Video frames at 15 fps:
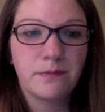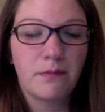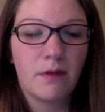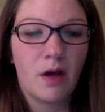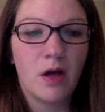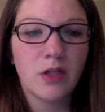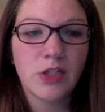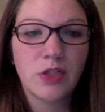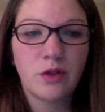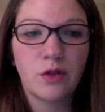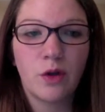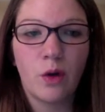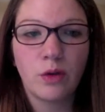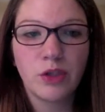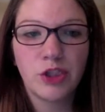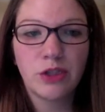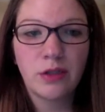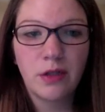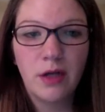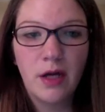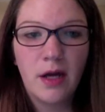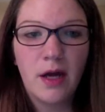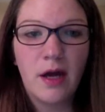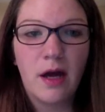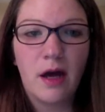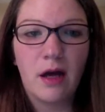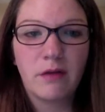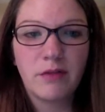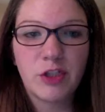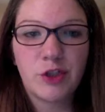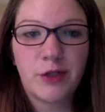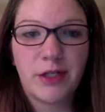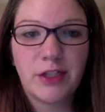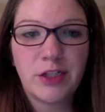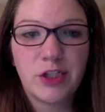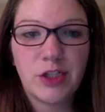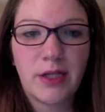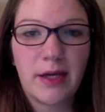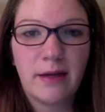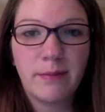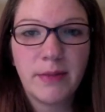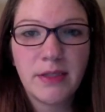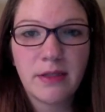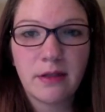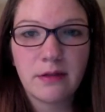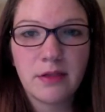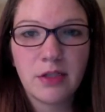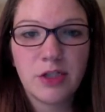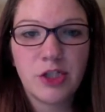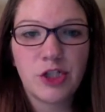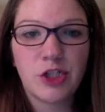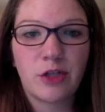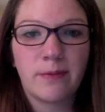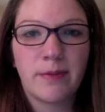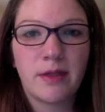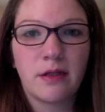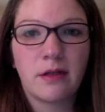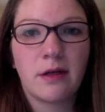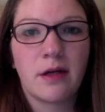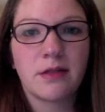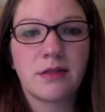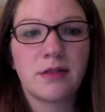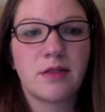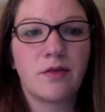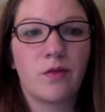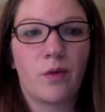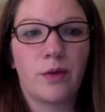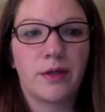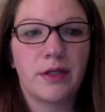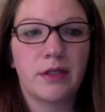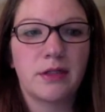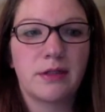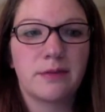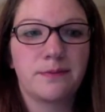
Also, a culture of the drainage can be done to determine the causative organism.